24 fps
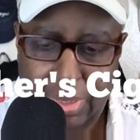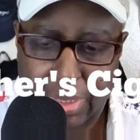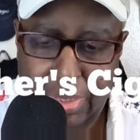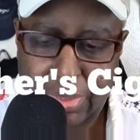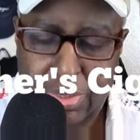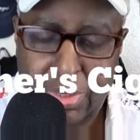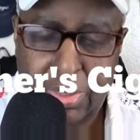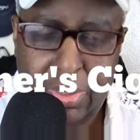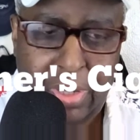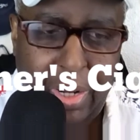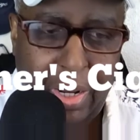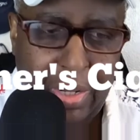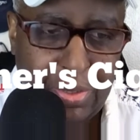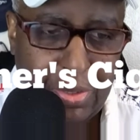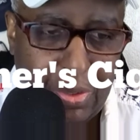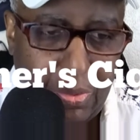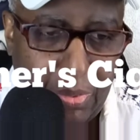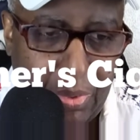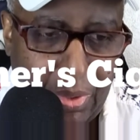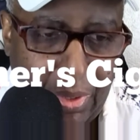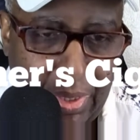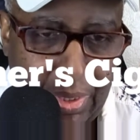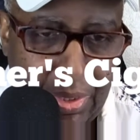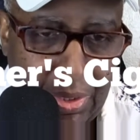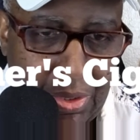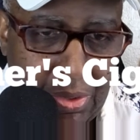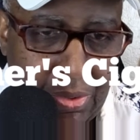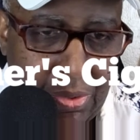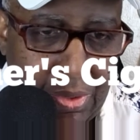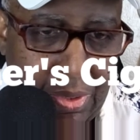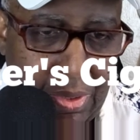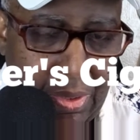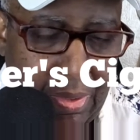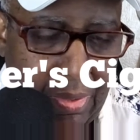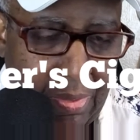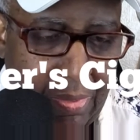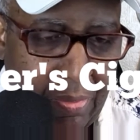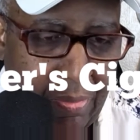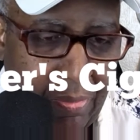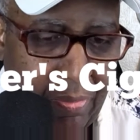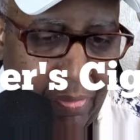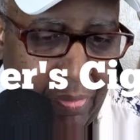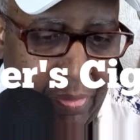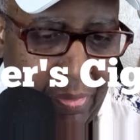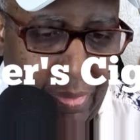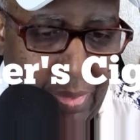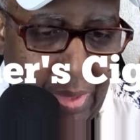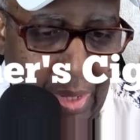That's a real interesting.
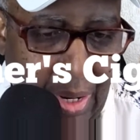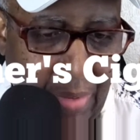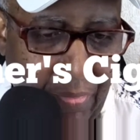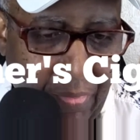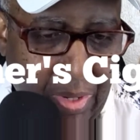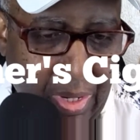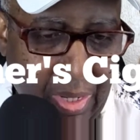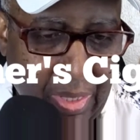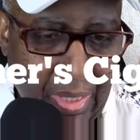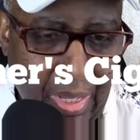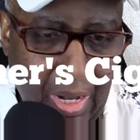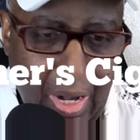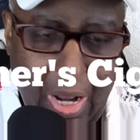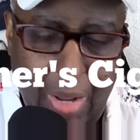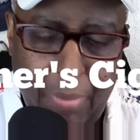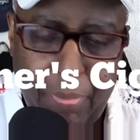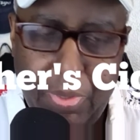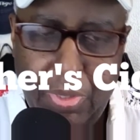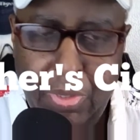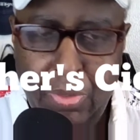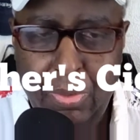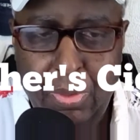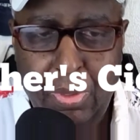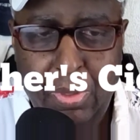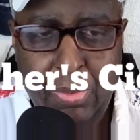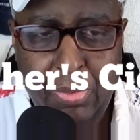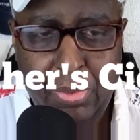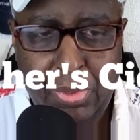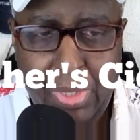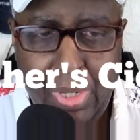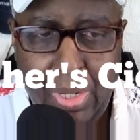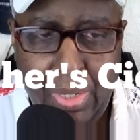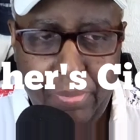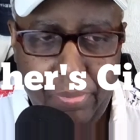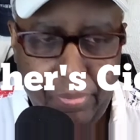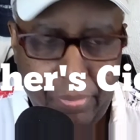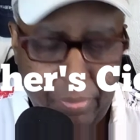Haven't had that happen in a long time.